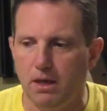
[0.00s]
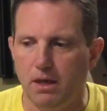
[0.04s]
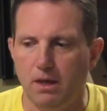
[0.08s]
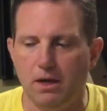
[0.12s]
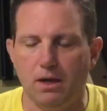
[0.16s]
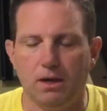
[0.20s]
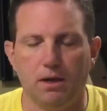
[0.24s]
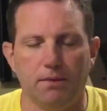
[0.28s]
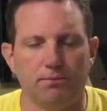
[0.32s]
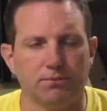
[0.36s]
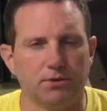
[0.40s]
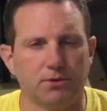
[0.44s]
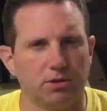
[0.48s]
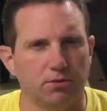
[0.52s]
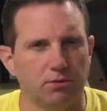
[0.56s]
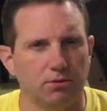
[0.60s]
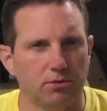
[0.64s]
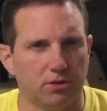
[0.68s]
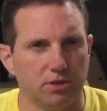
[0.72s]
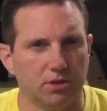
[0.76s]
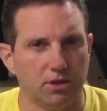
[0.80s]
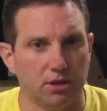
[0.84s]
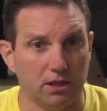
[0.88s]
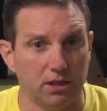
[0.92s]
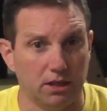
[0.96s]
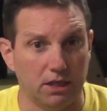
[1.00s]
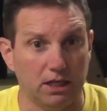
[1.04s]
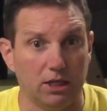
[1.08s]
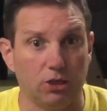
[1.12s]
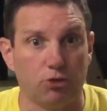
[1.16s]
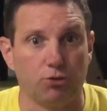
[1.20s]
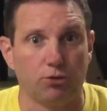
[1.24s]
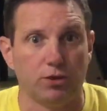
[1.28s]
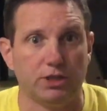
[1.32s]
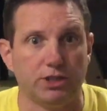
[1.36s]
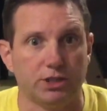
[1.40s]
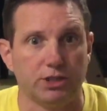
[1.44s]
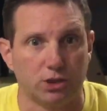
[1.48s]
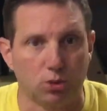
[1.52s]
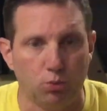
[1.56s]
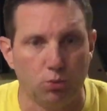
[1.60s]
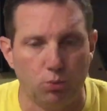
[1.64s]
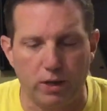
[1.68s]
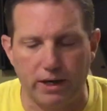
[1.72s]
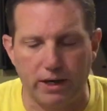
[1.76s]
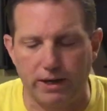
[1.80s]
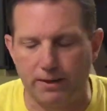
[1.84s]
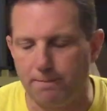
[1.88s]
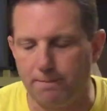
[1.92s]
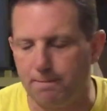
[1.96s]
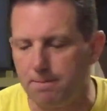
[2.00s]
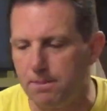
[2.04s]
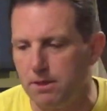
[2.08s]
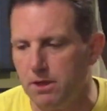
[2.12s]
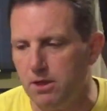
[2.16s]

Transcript: To increase the weight.